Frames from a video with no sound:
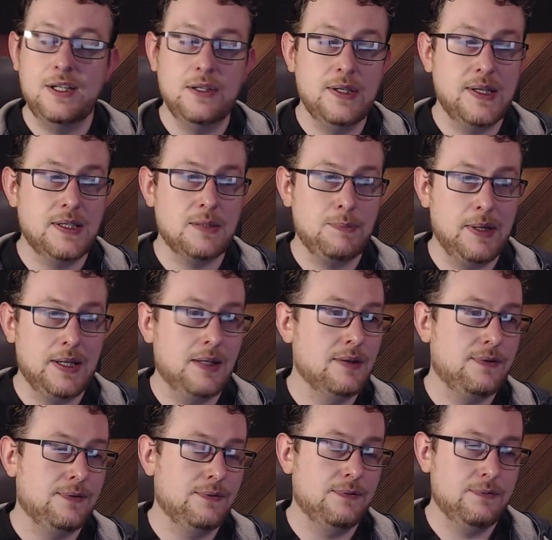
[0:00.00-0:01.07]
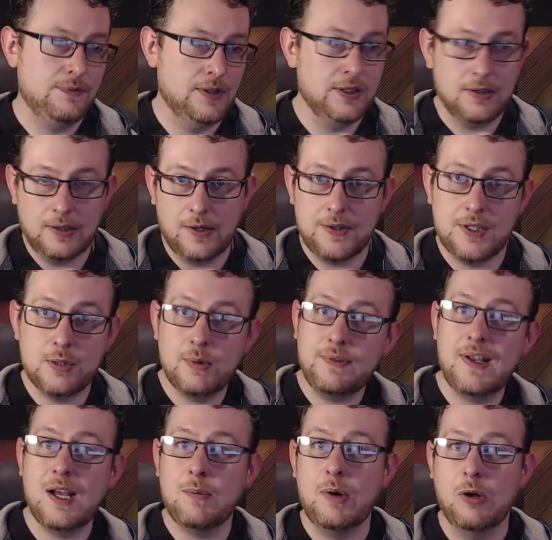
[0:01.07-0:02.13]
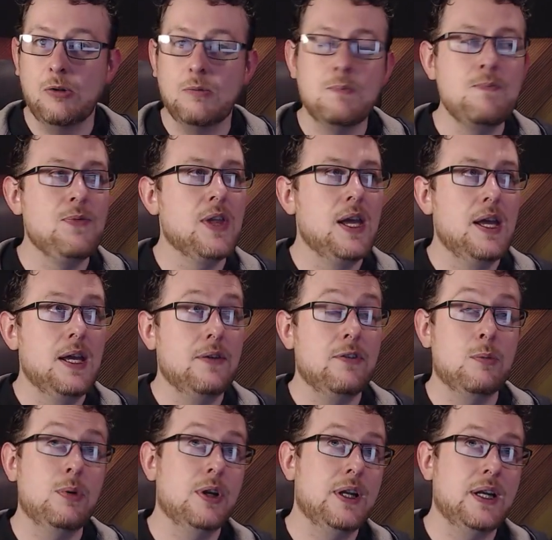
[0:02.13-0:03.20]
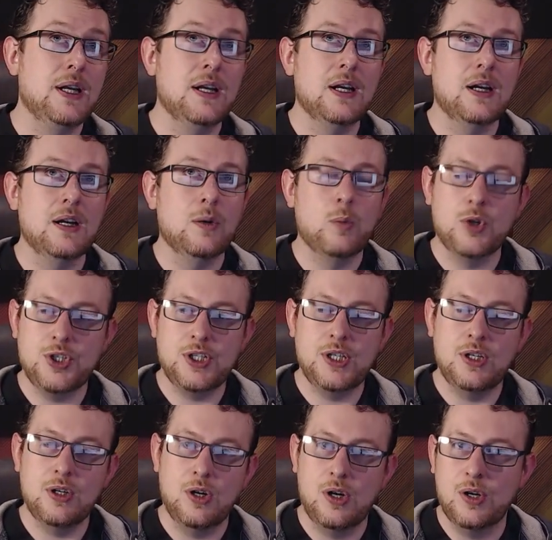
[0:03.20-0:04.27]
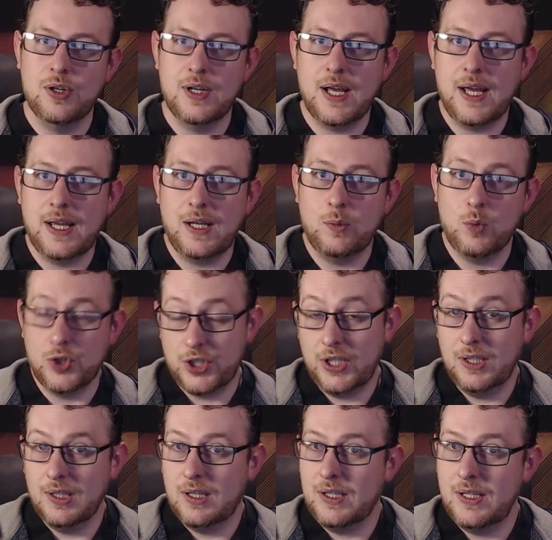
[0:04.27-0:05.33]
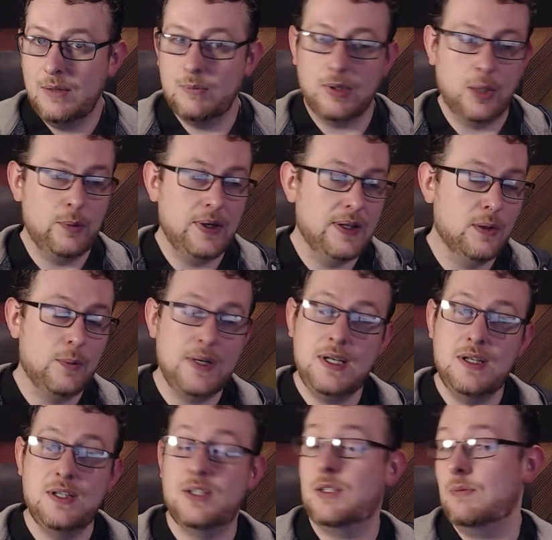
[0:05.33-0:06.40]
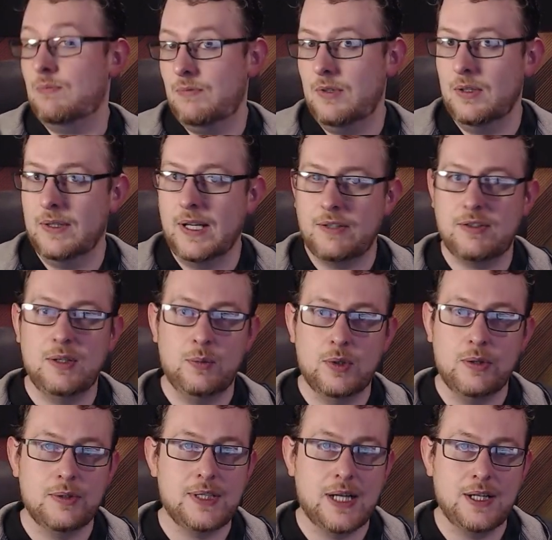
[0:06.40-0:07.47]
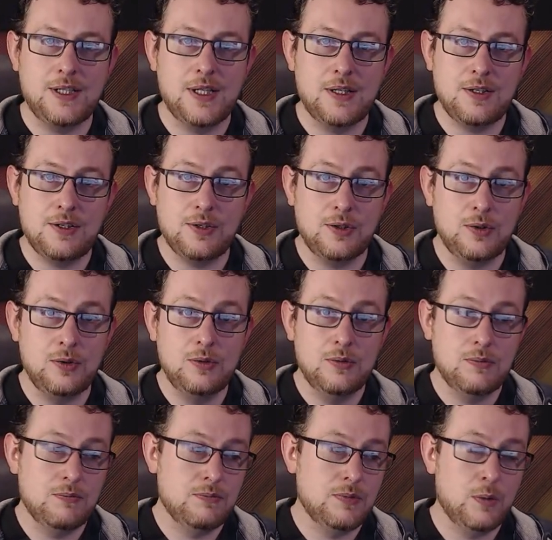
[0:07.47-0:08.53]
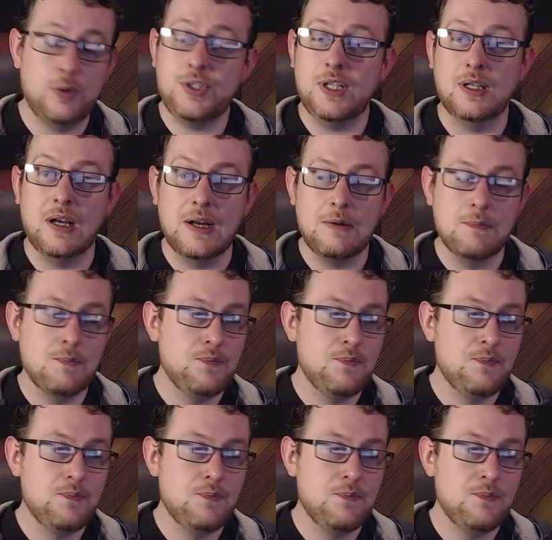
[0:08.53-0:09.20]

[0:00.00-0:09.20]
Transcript: you need to pin the cloth to a flagpole. If you're putting washing on a washing line blowing in the wind, you'll naturally want to attach it to the washing line.